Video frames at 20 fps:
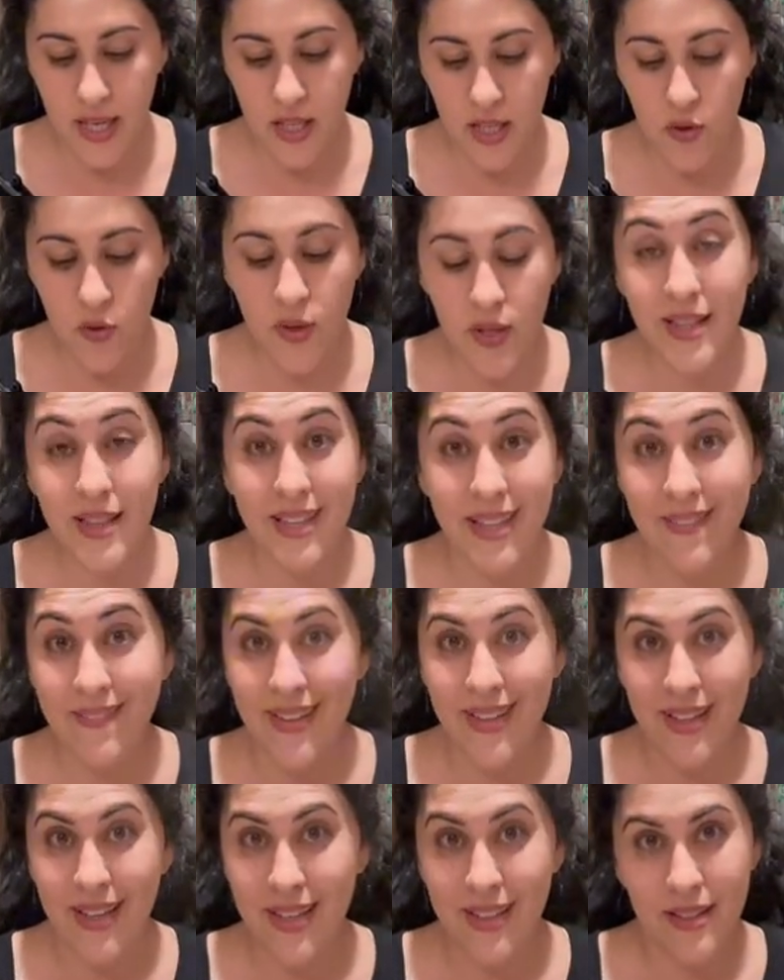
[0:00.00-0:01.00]
you can leave
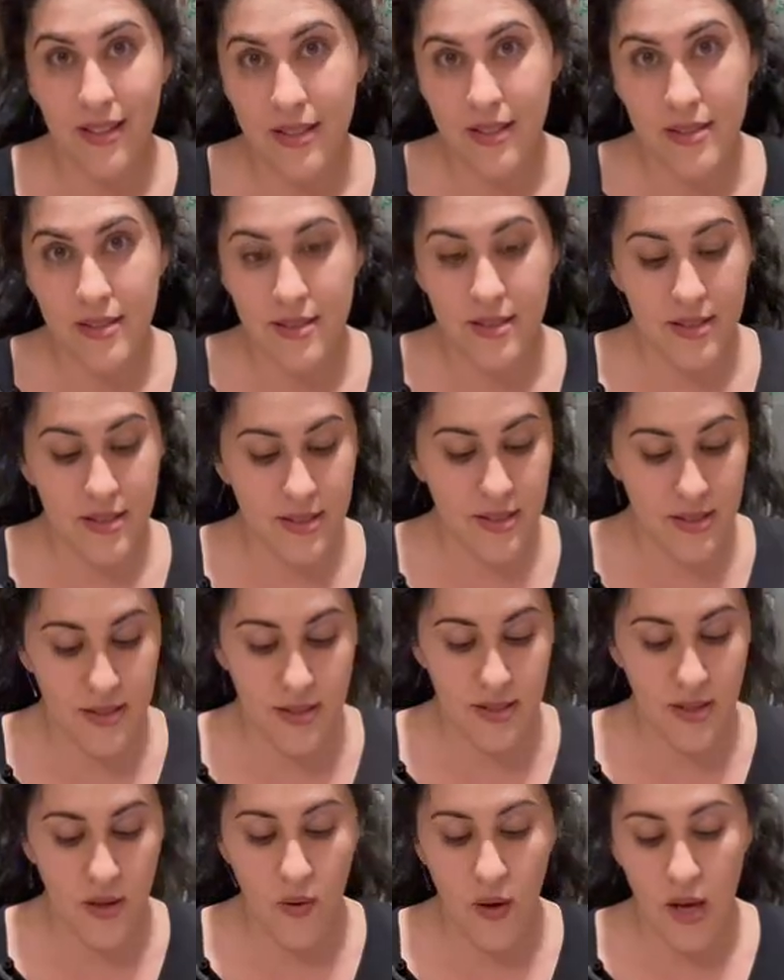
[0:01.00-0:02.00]
it like this. This is
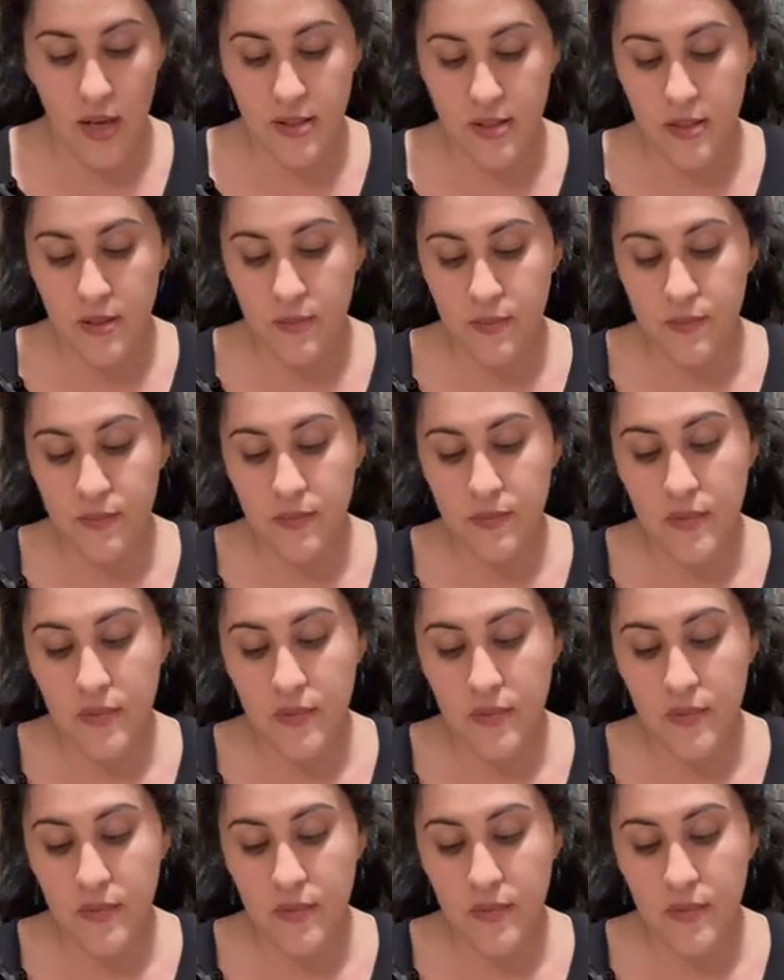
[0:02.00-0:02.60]
so awesome.